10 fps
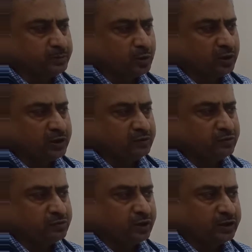called
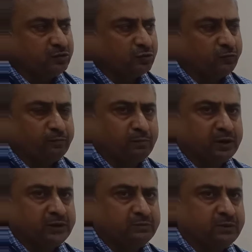as size of
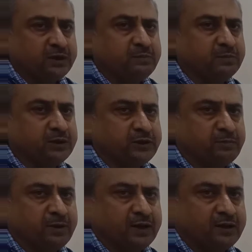money
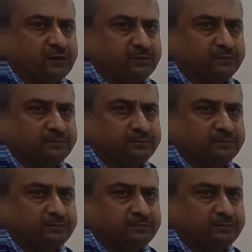multiplier.